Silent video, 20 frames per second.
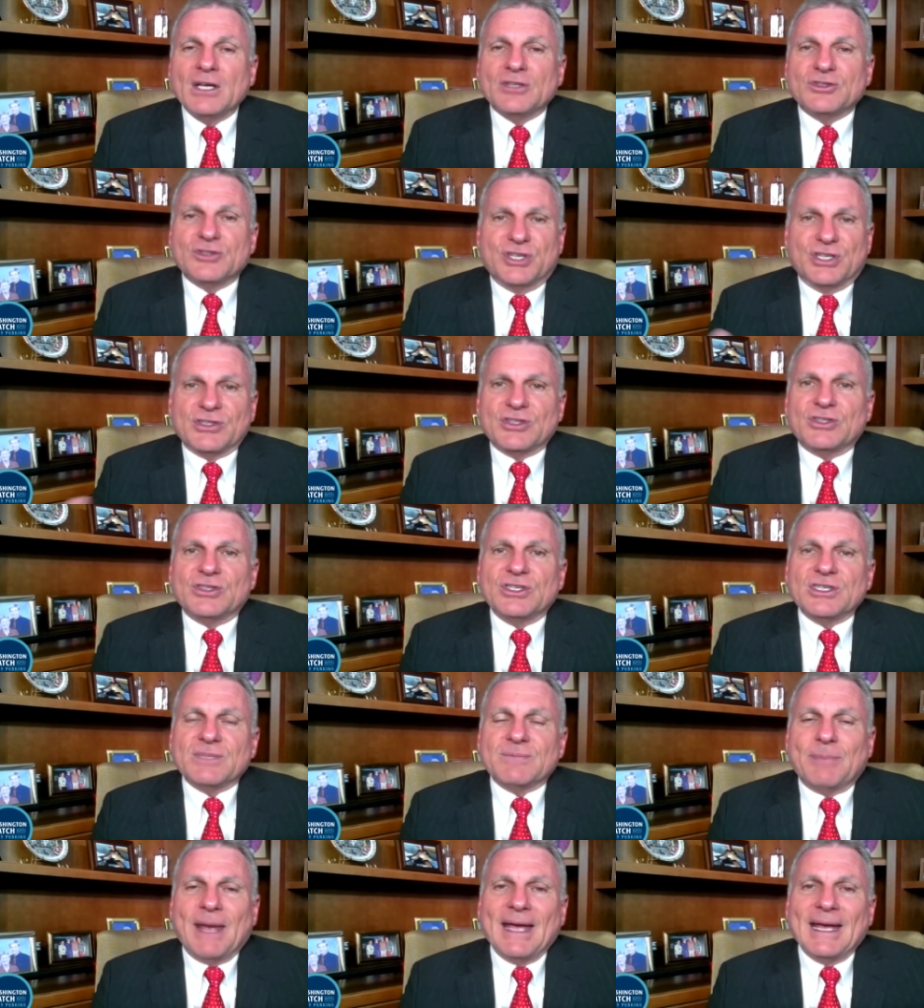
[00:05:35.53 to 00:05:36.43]
Just
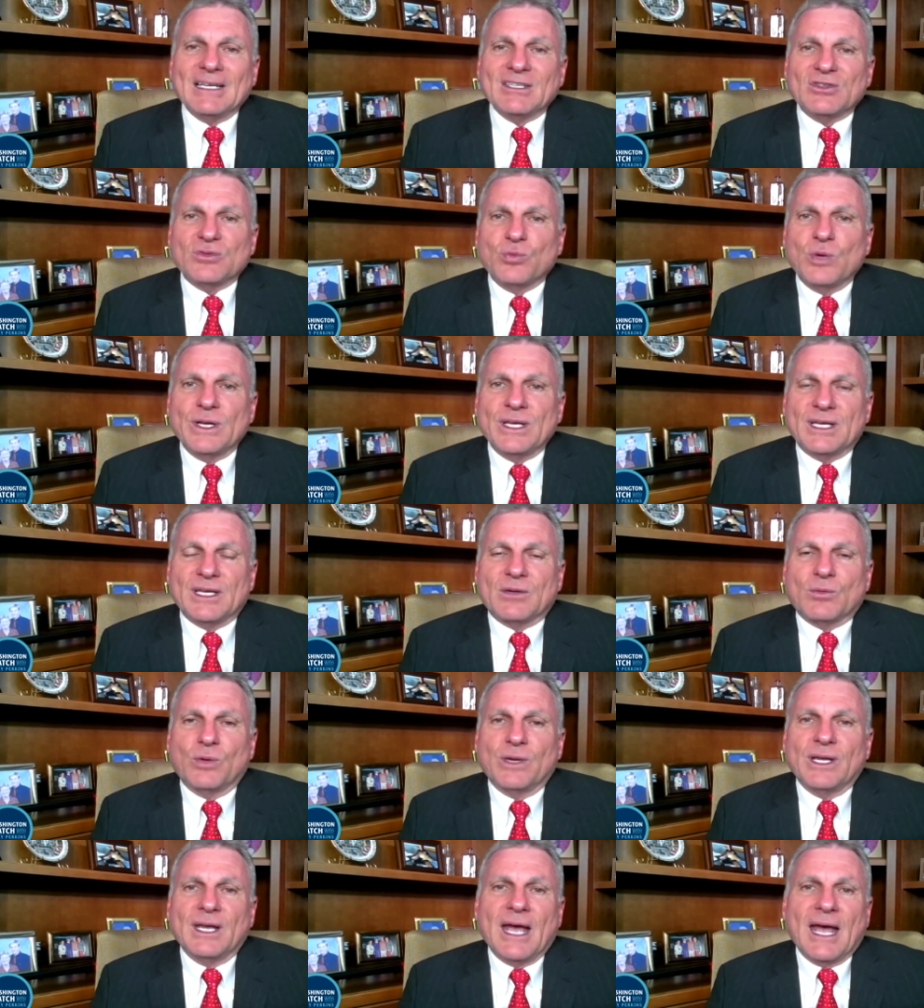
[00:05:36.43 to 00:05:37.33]
this past week,
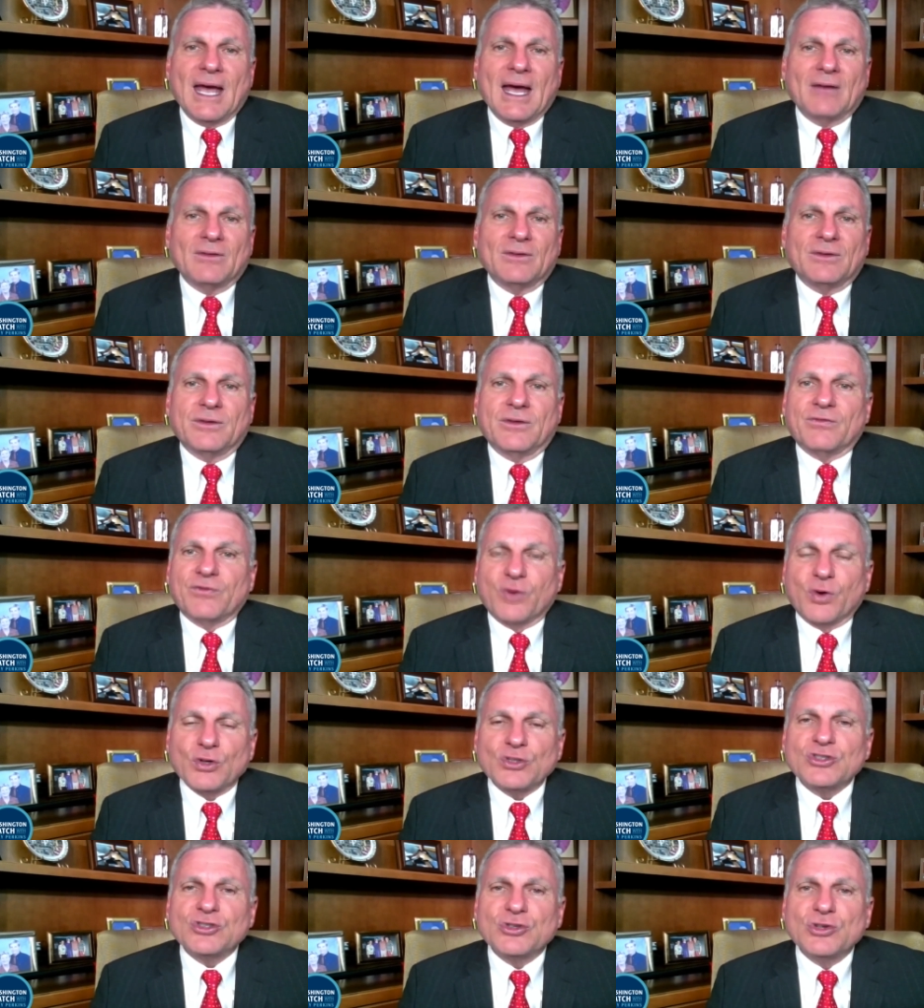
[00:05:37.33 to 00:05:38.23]
we had the
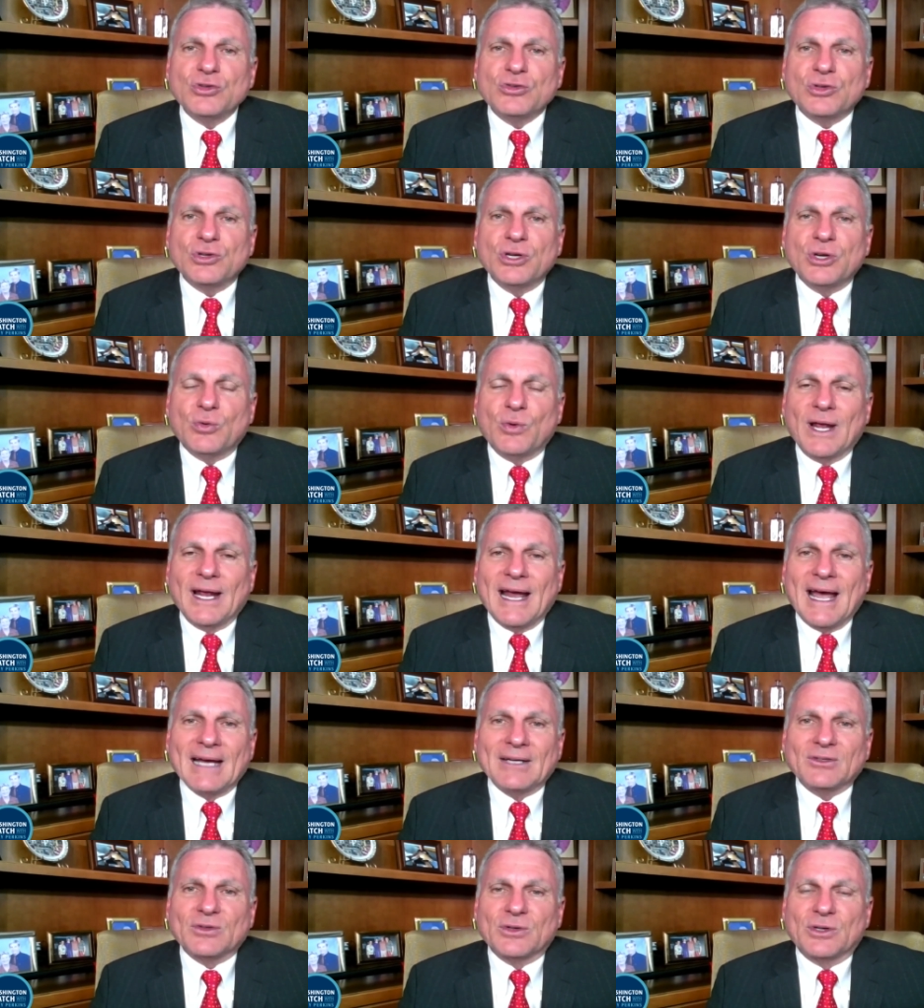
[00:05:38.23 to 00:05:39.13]
first nuclear
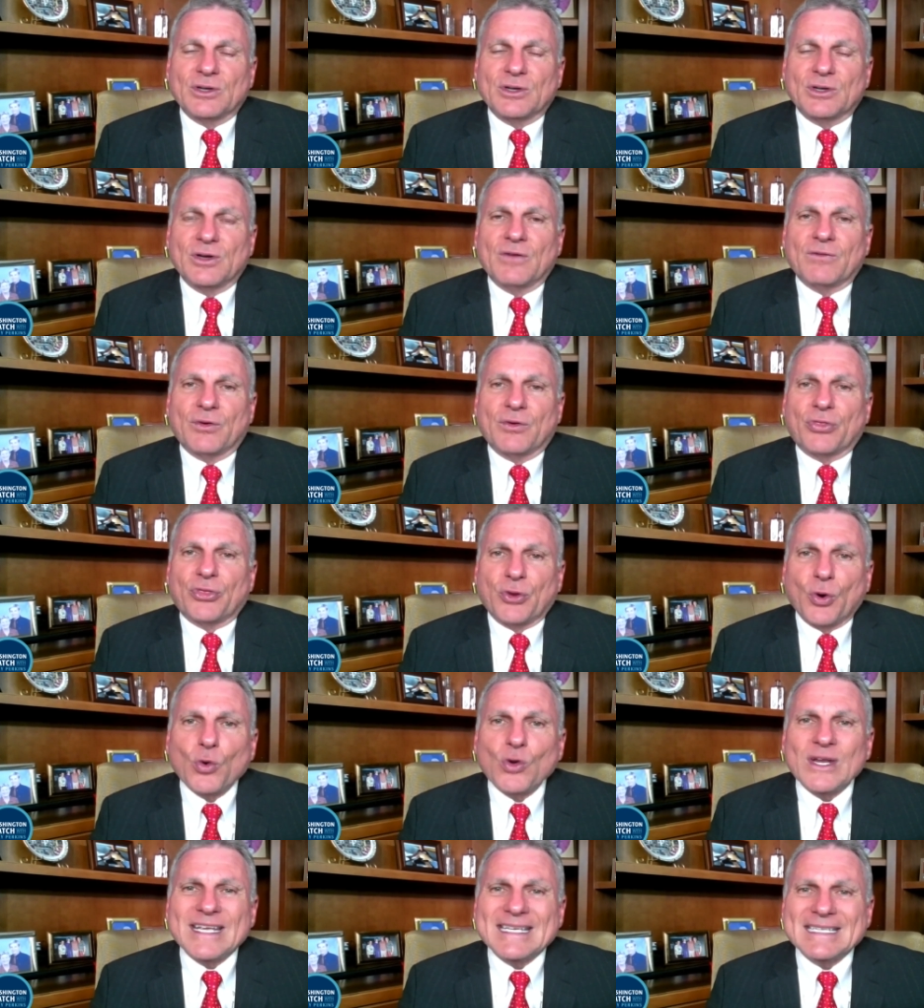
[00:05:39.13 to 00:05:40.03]
reactor in over
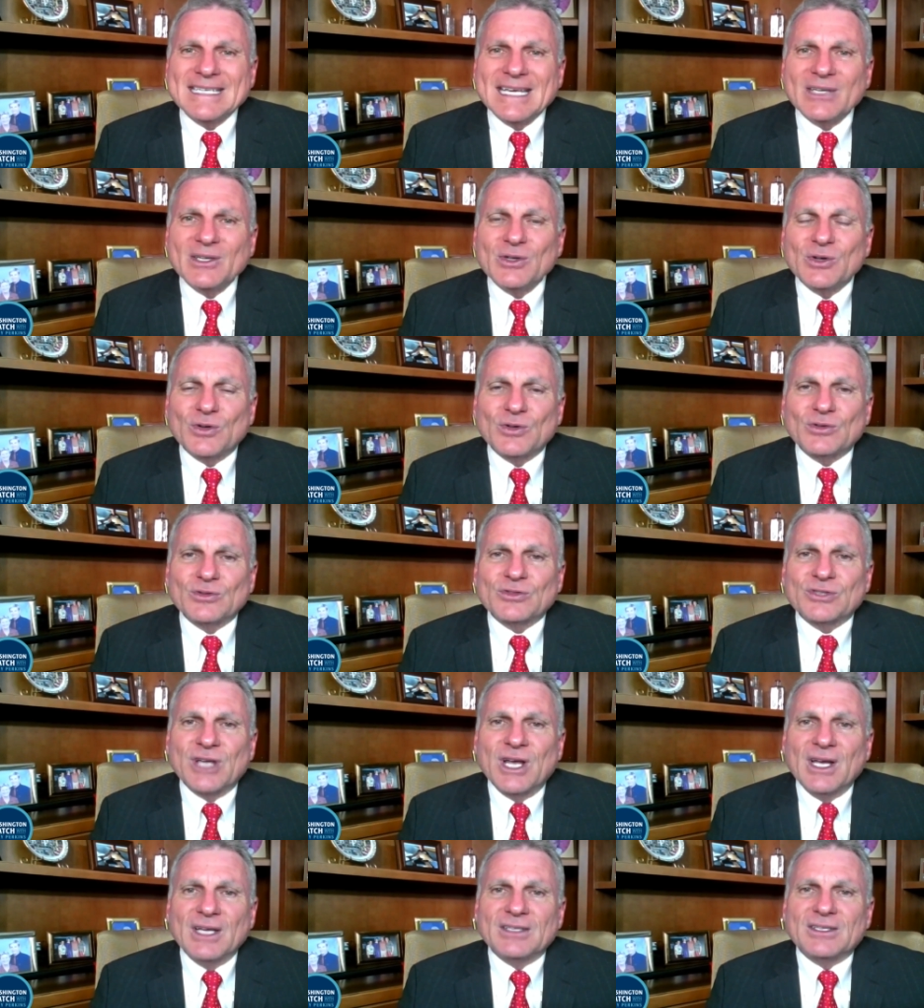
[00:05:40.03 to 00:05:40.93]
30
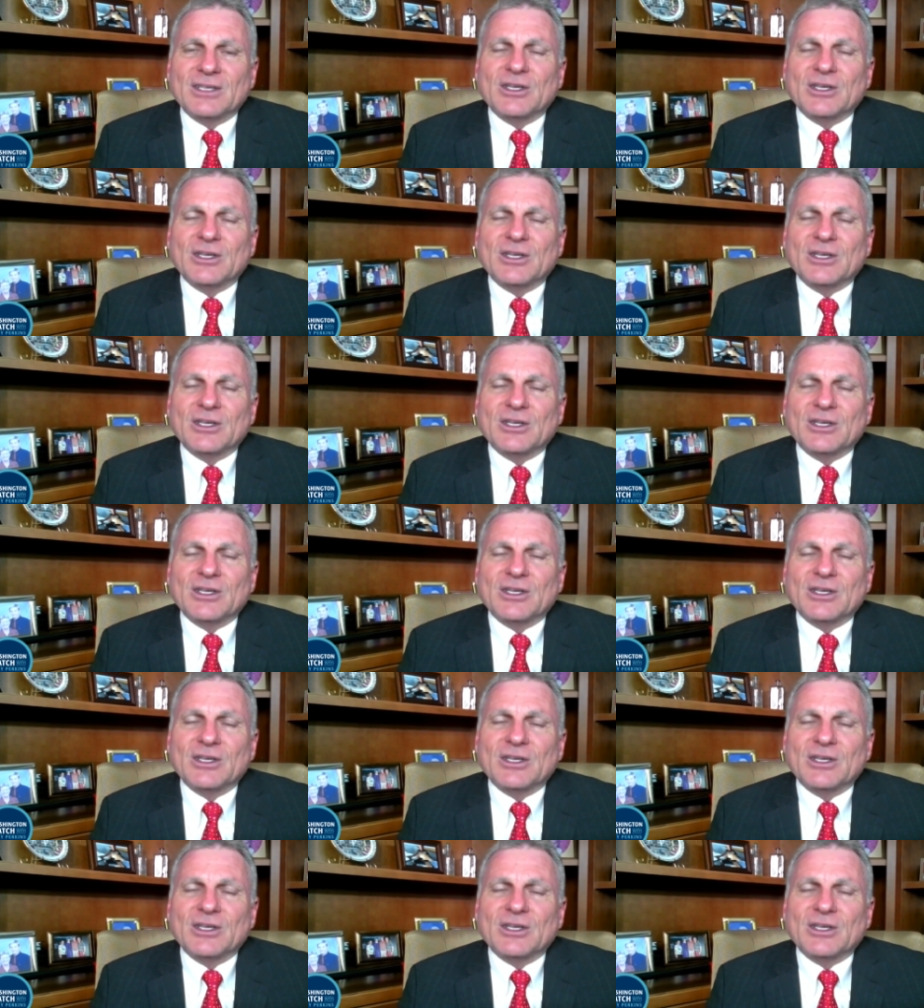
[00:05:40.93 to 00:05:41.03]
years